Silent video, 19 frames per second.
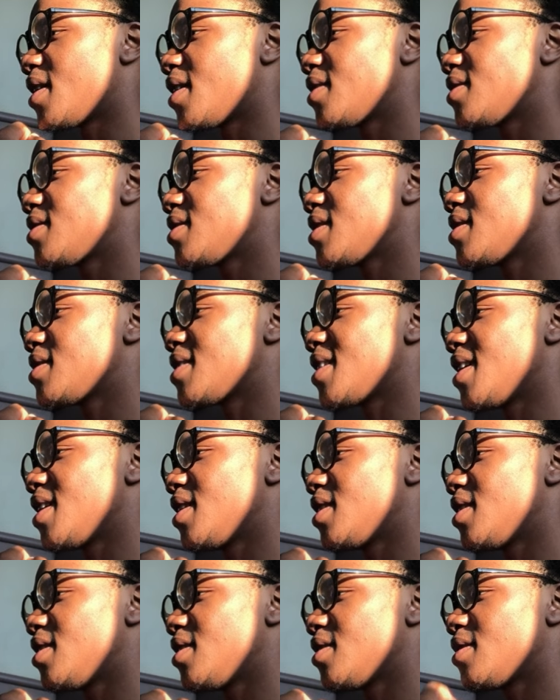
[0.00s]
says, hey,
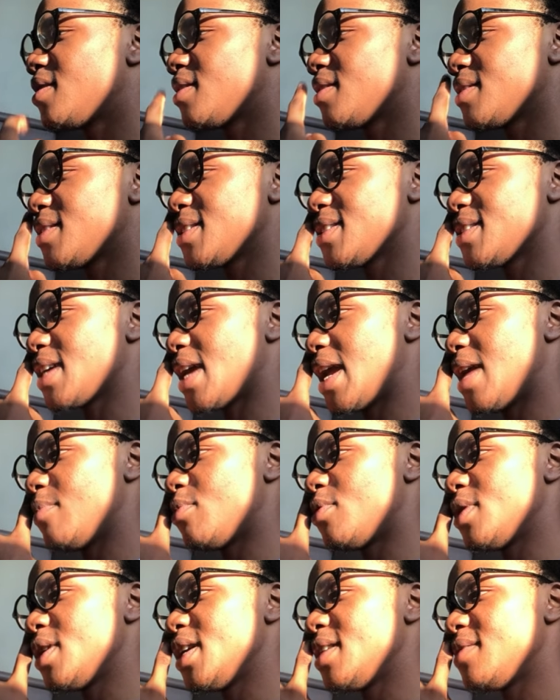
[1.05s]
Keith, this is a
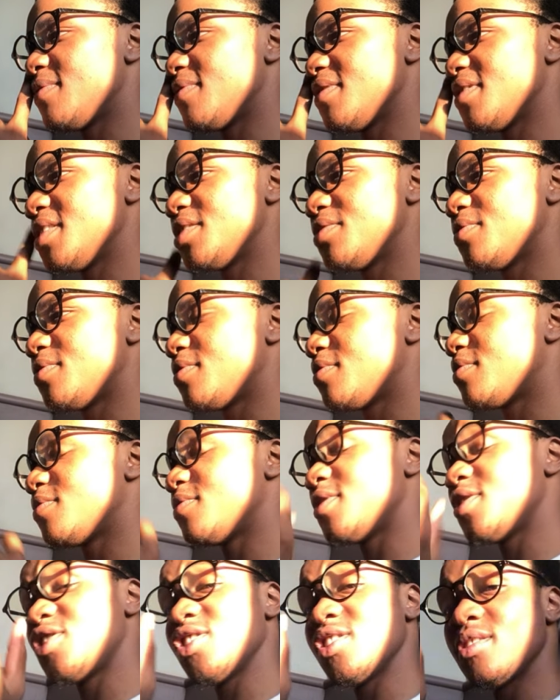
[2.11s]
brilliant
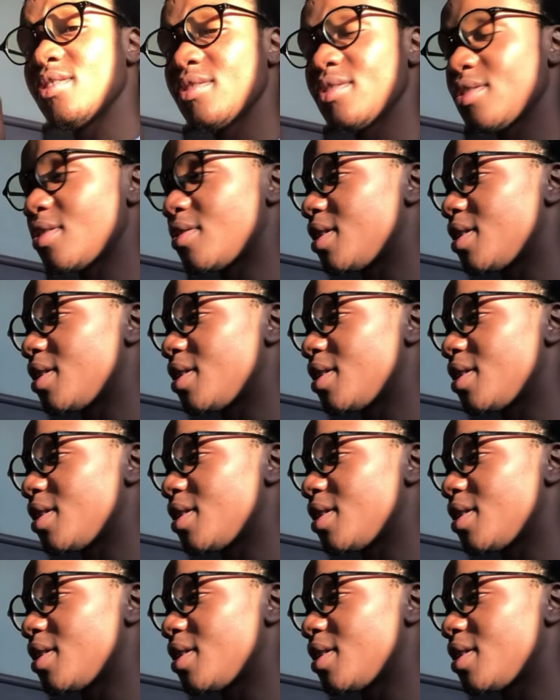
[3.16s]
vision.